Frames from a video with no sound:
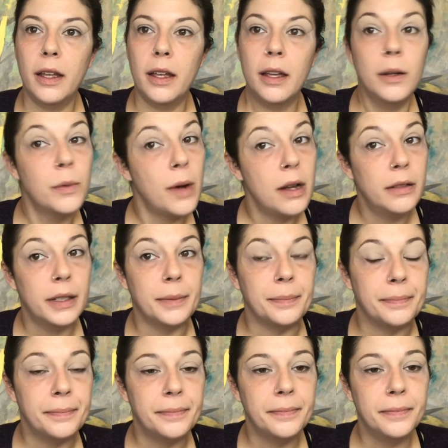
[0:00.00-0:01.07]
and welcome.
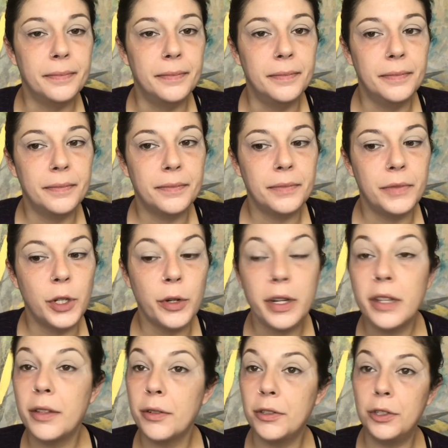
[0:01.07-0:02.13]
You're
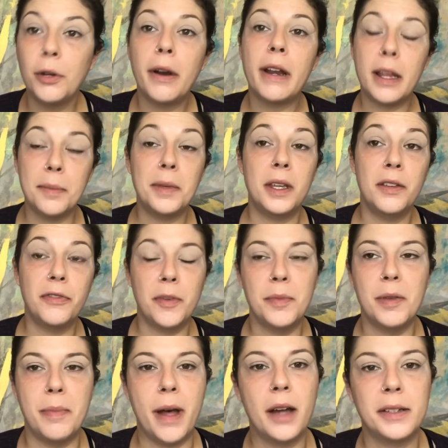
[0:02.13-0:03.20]
either joining me from the
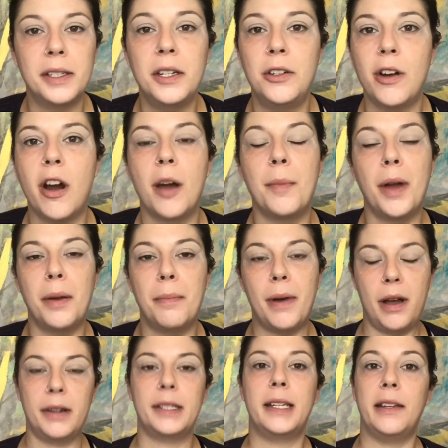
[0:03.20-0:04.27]
BoxyCharm
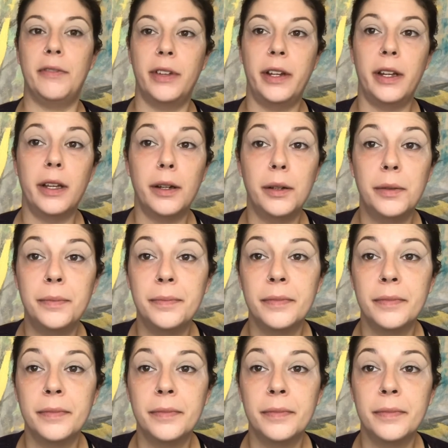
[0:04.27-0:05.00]
unboxing video,